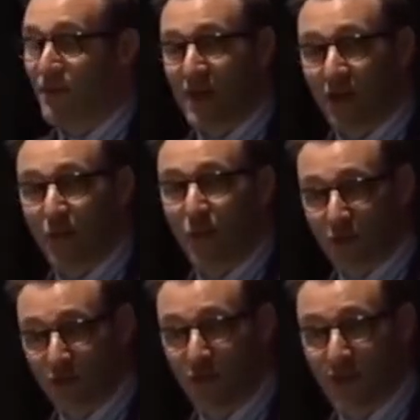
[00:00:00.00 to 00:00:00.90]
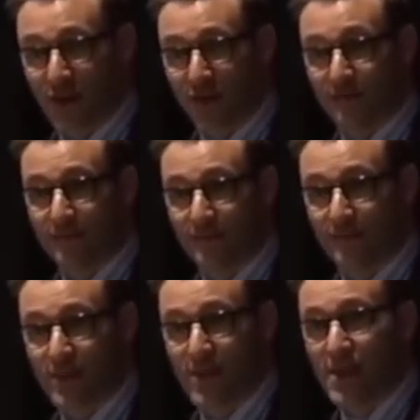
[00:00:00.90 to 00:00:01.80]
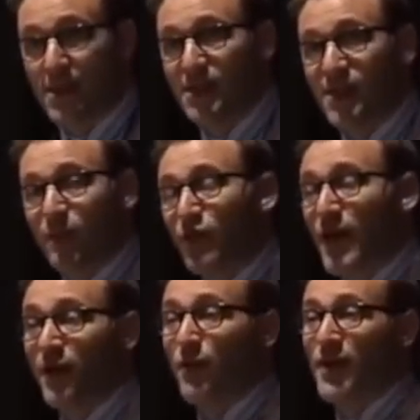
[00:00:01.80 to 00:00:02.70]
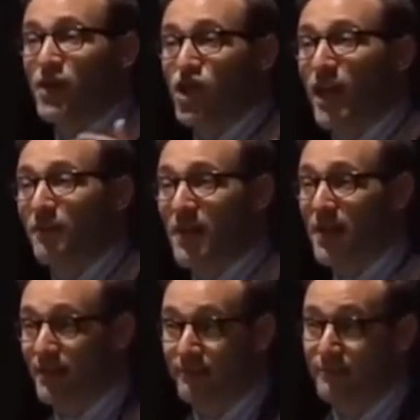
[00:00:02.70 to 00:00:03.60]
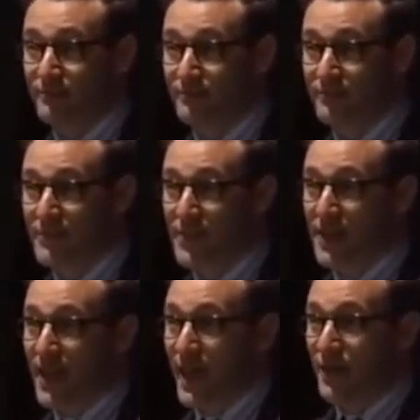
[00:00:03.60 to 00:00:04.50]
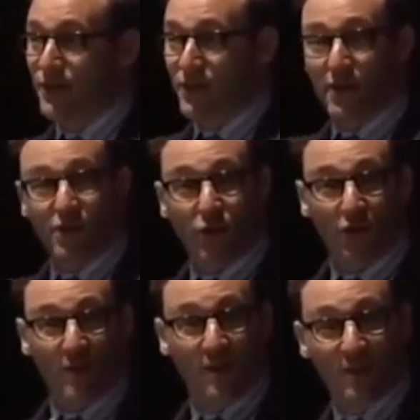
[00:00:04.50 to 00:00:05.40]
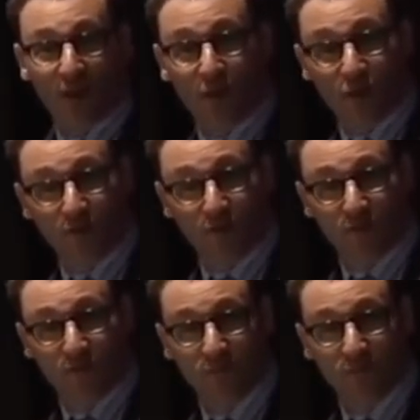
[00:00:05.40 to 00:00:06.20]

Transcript: me from the airport to the hotel. Someone had already checked me in and escorted me up to my room.